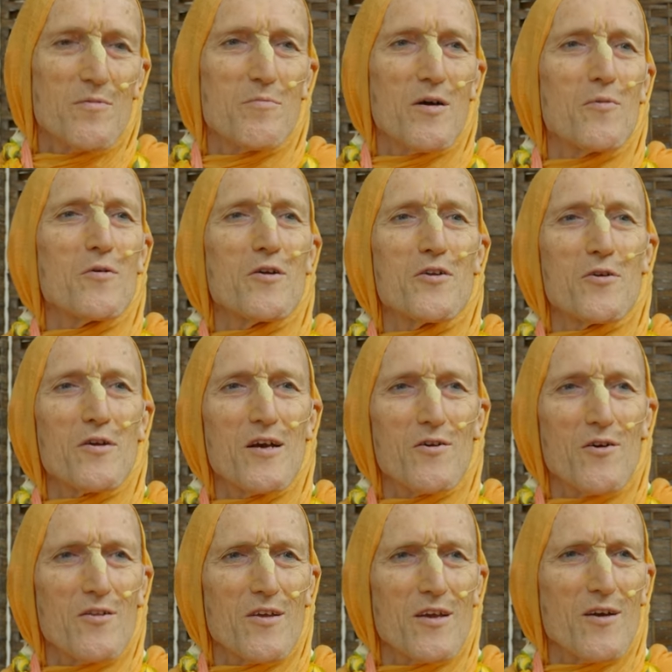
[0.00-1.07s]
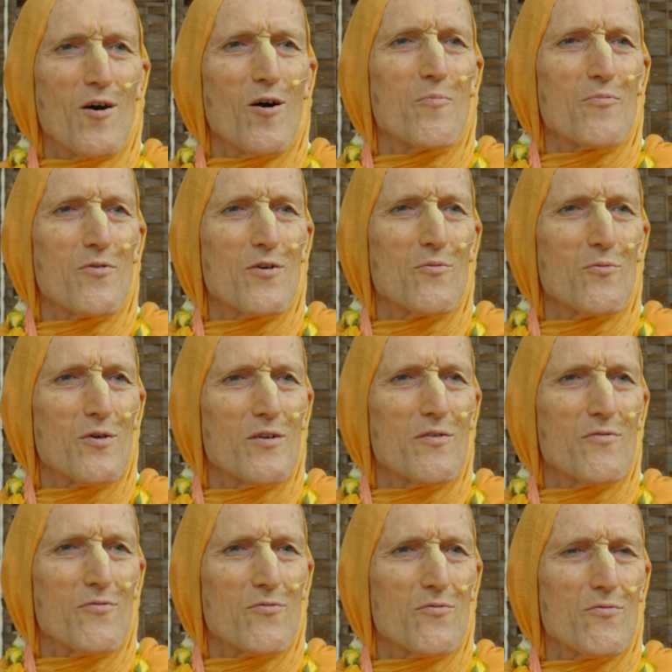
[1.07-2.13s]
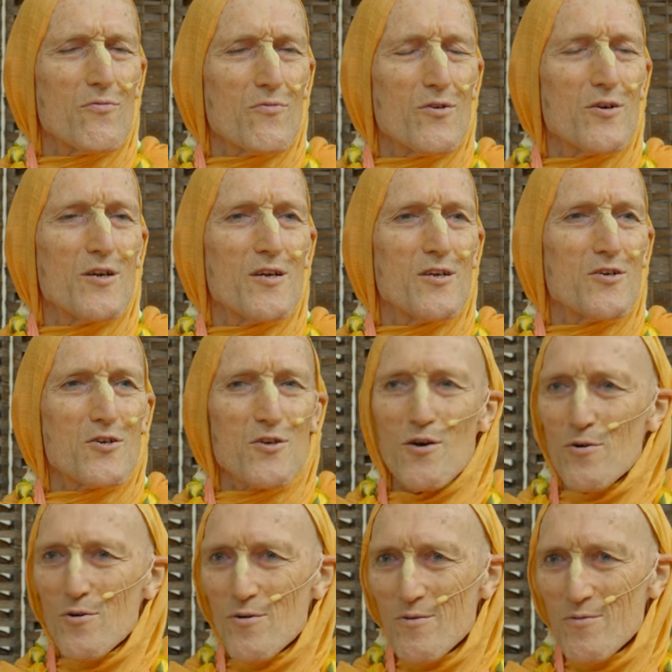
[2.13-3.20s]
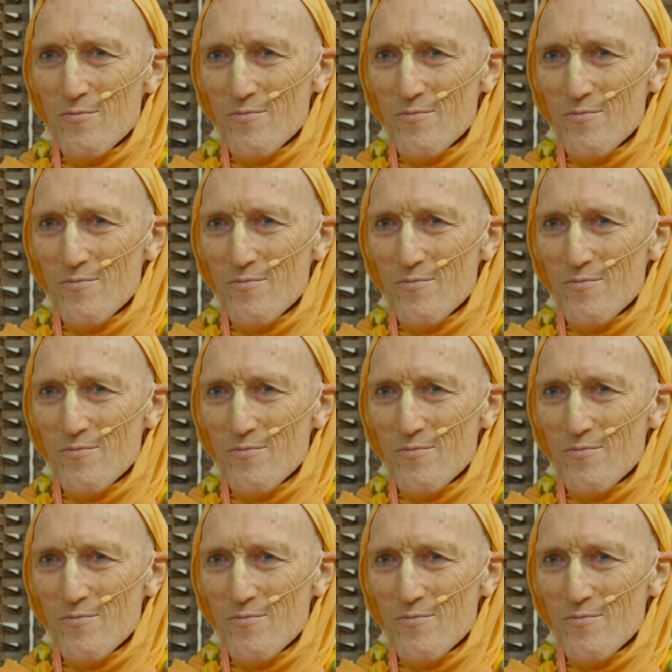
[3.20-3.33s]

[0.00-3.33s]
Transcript: The moment you get on the Oprah Winfrey show.